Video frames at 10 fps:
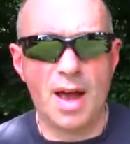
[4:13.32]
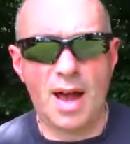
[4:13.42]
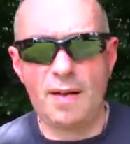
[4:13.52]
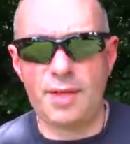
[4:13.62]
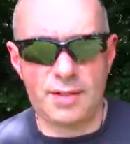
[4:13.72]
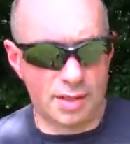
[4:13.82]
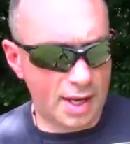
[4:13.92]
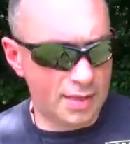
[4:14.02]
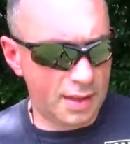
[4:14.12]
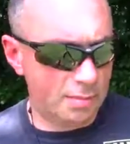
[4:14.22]

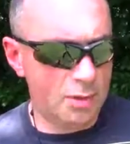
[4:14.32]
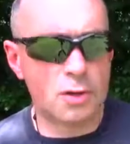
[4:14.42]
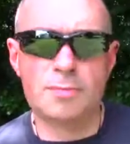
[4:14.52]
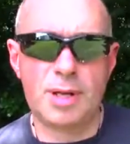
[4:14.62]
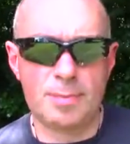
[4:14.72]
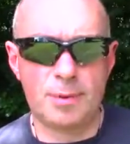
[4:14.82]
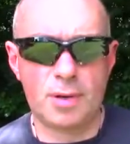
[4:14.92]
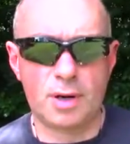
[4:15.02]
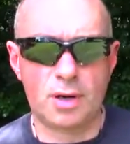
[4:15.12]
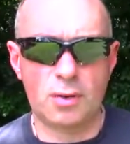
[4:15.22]
obviously I think most
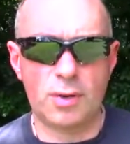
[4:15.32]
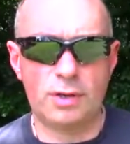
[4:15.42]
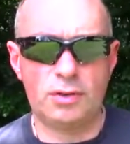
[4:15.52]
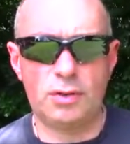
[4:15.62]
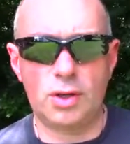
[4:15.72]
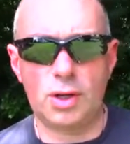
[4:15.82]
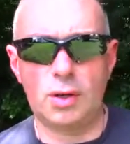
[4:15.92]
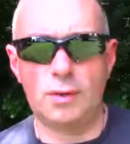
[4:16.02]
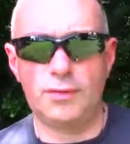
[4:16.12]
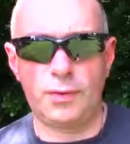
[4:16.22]
people are going to
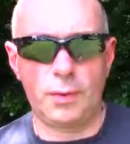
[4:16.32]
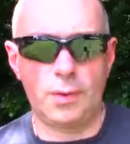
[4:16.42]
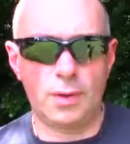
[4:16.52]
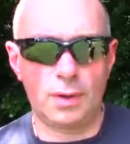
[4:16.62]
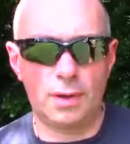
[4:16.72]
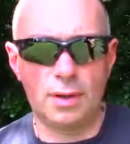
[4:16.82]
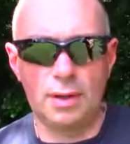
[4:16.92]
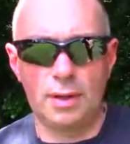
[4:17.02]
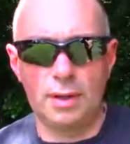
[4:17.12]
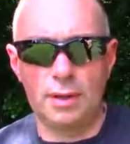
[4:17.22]
go for
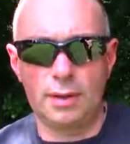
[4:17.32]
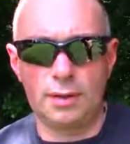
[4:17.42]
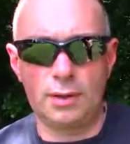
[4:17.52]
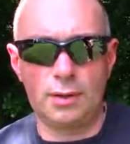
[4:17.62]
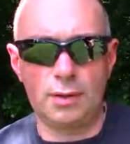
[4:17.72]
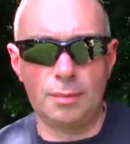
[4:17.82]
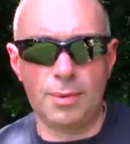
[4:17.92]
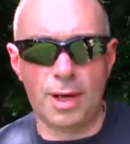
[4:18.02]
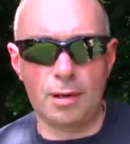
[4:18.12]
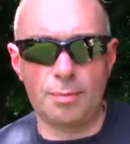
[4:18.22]
the newer,
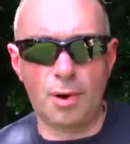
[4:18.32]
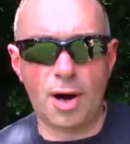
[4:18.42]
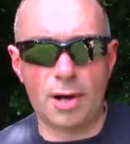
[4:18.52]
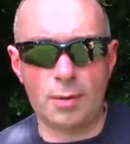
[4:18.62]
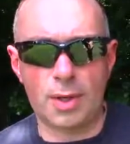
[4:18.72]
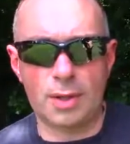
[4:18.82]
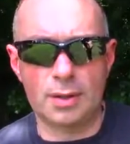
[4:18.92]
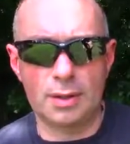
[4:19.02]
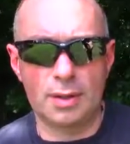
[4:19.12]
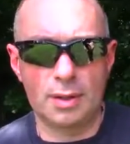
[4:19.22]
better, brighter one.
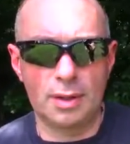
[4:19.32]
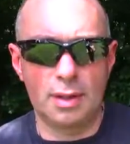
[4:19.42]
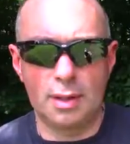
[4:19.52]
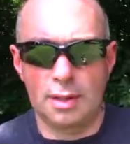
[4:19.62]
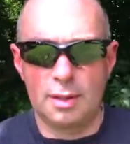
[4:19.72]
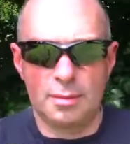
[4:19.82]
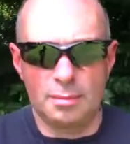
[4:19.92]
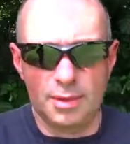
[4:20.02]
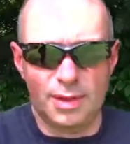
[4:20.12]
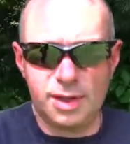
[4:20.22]

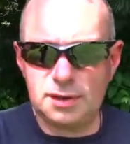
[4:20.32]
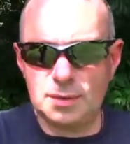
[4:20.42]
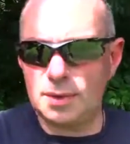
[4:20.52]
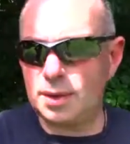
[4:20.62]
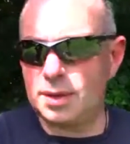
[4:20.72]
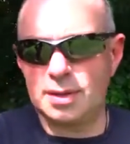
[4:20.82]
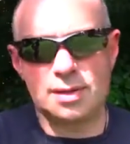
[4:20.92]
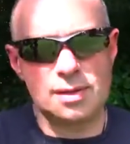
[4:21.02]
But this one's